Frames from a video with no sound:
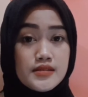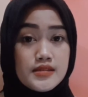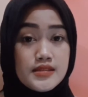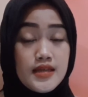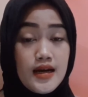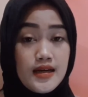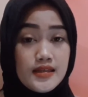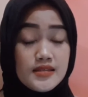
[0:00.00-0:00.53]

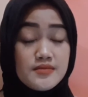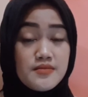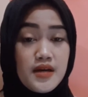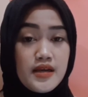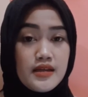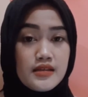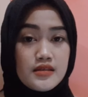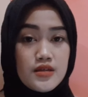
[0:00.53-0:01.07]
done my
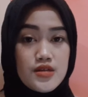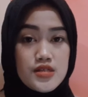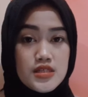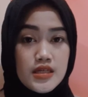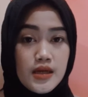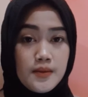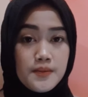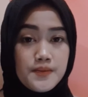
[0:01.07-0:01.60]

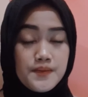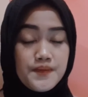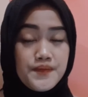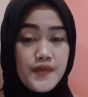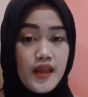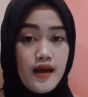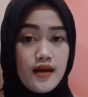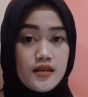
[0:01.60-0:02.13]
internship
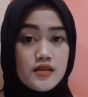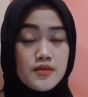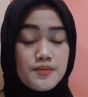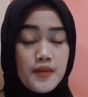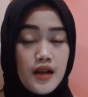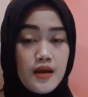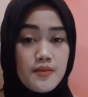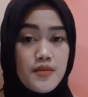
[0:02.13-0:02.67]
at
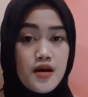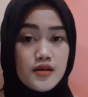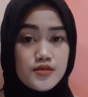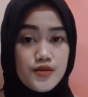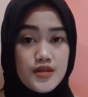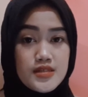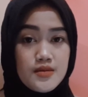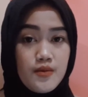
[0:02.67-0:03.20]
Palembang
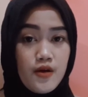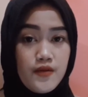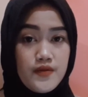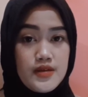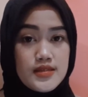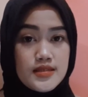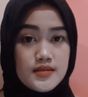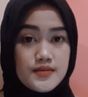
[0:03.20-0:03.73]
Tourism
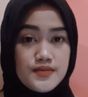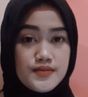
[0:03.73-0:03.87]
Office.